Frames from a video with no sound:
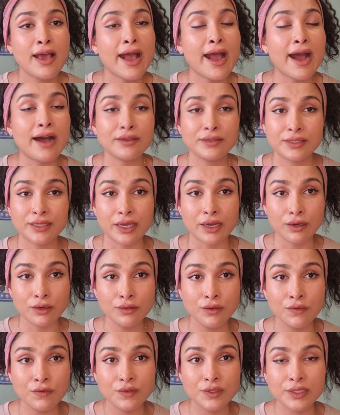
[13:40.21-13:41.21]

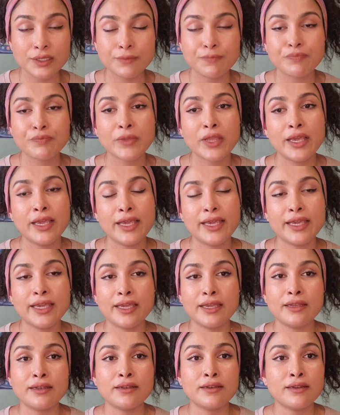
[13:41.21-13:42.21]
ourselves
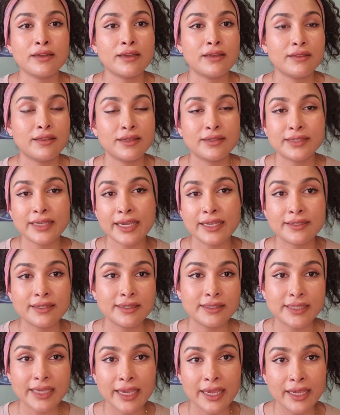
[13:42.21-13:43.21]
in the
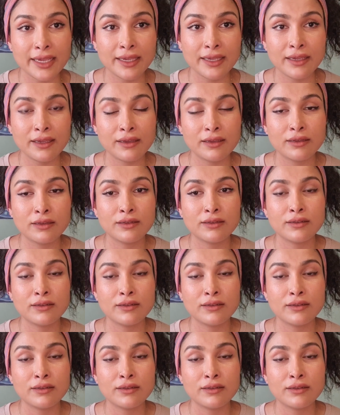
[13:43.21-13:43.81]
day-to-day